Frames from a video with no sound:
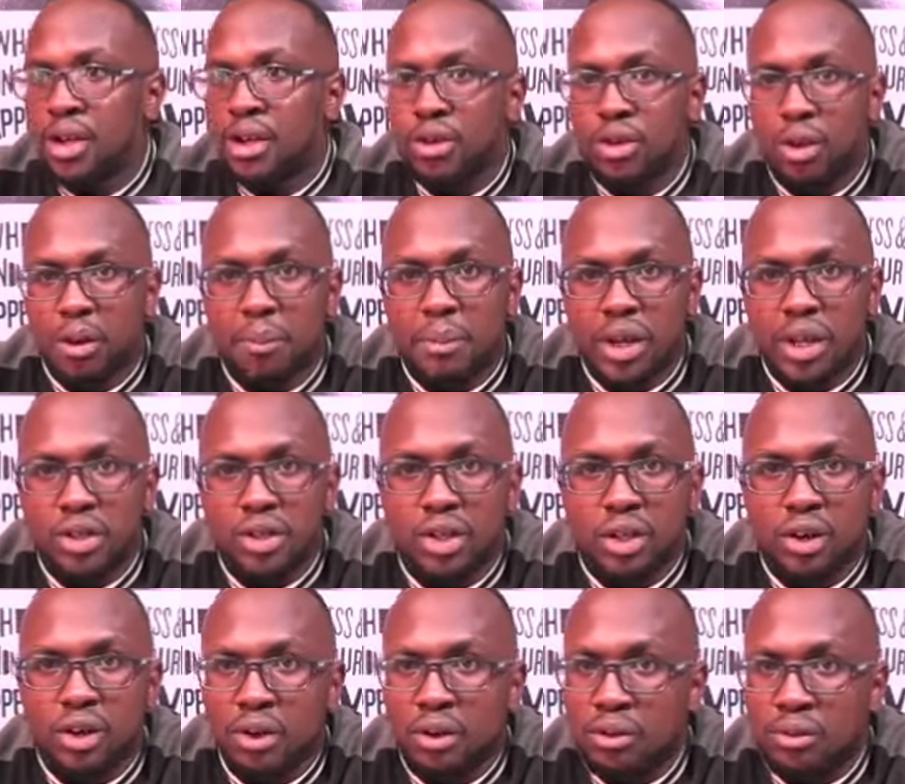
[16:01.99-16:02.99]
you're
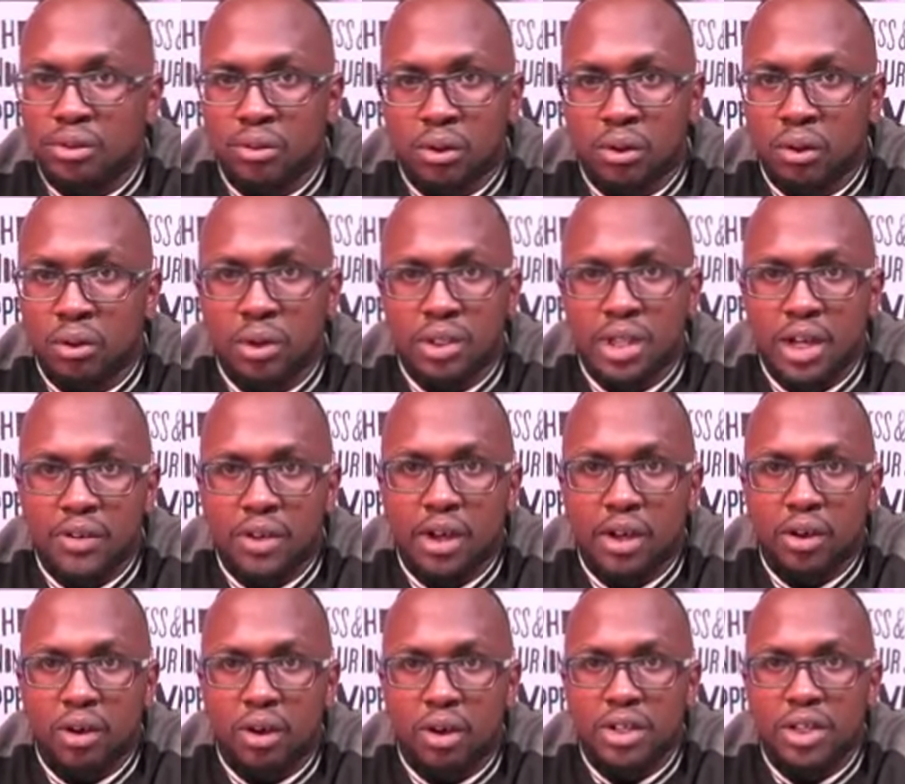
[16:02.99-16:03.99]
binging on whatever
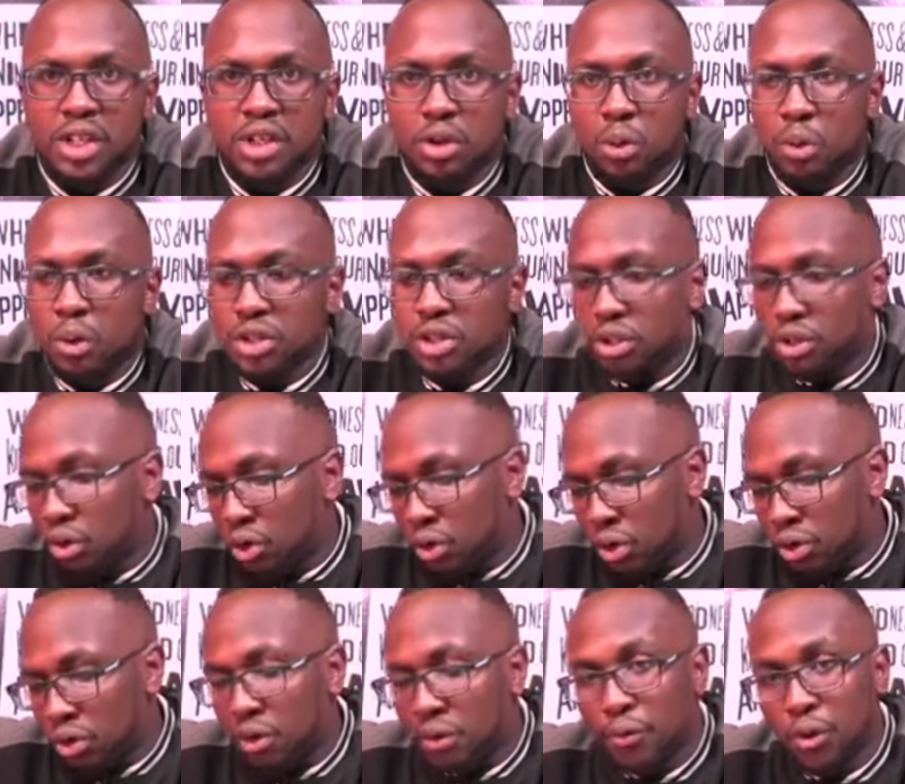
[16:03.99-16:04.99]
content you're watching
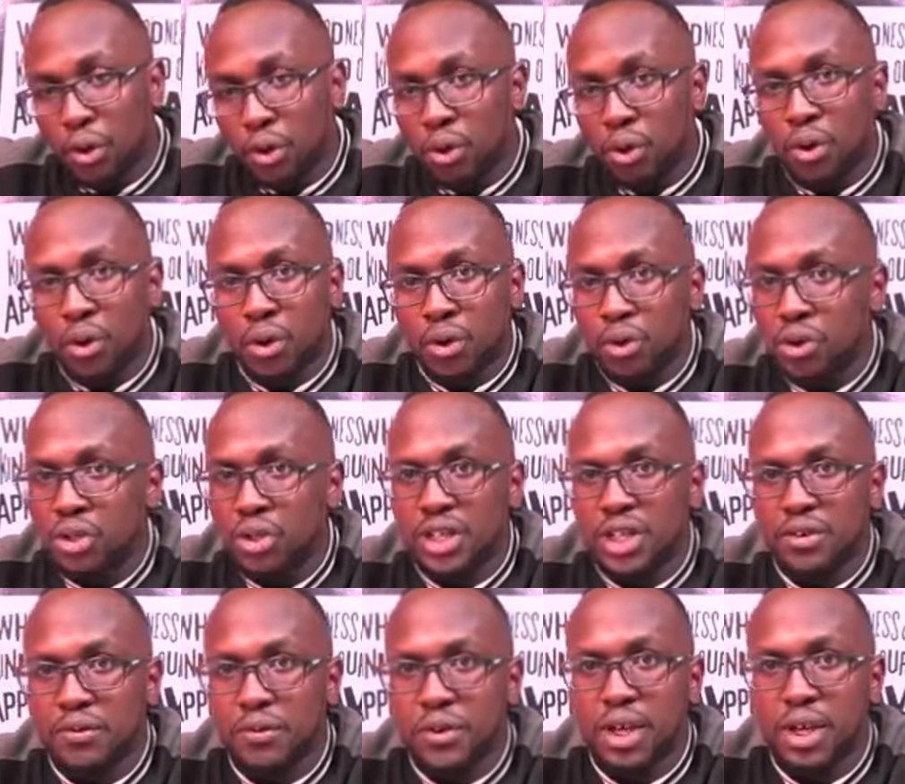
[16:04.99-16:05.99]
on your phone or on your
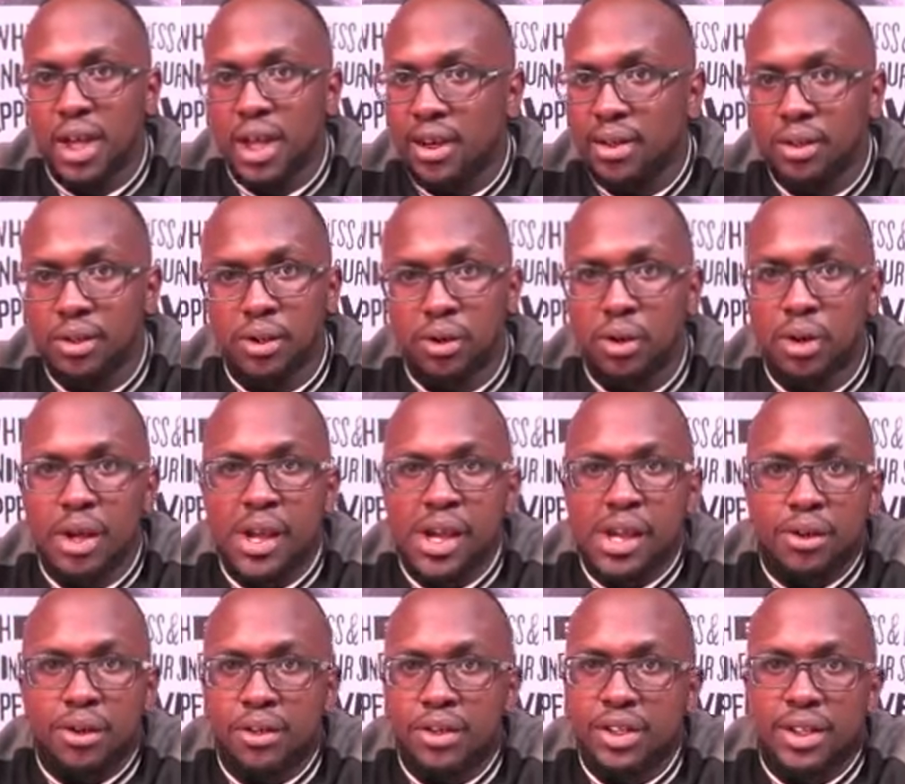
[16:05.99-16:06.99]
TV, and
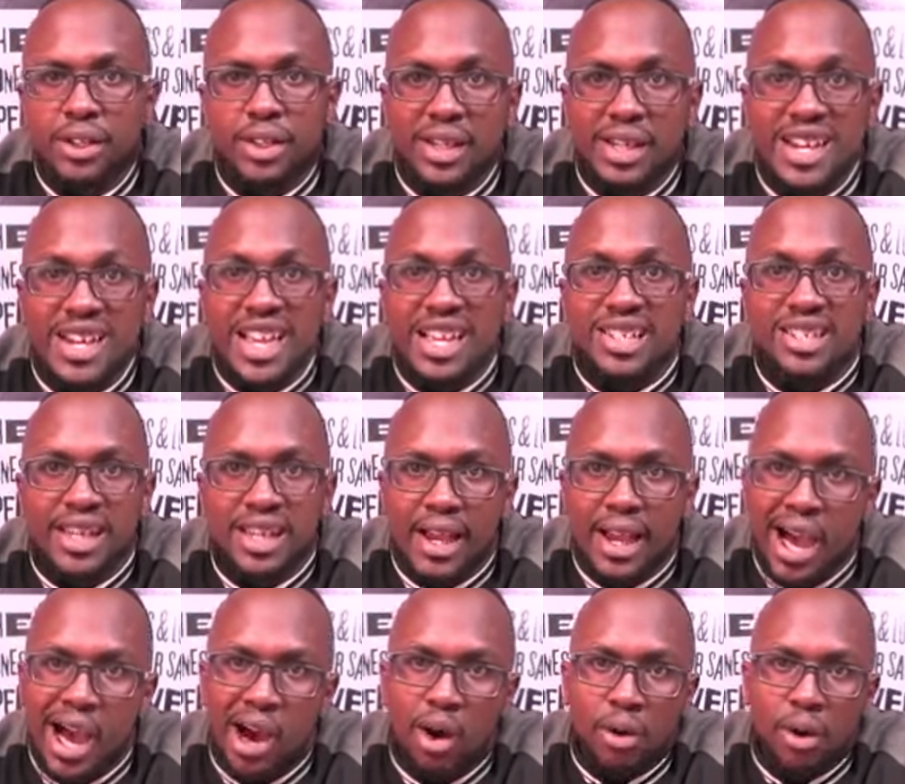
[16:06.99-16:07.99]
you're just lazing
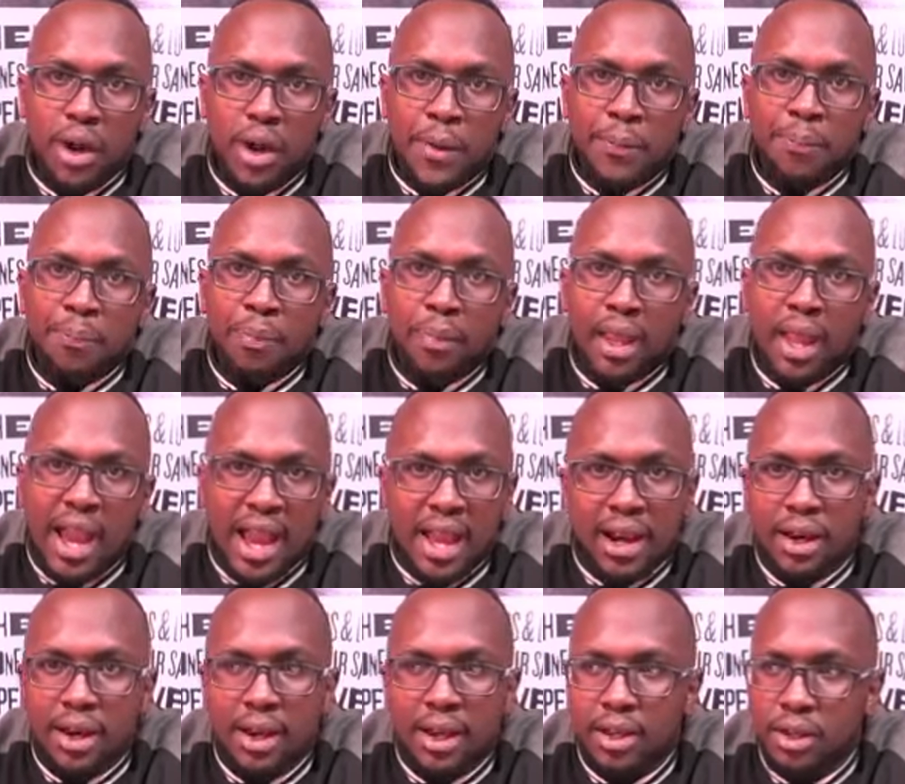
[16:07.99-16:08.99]
out. And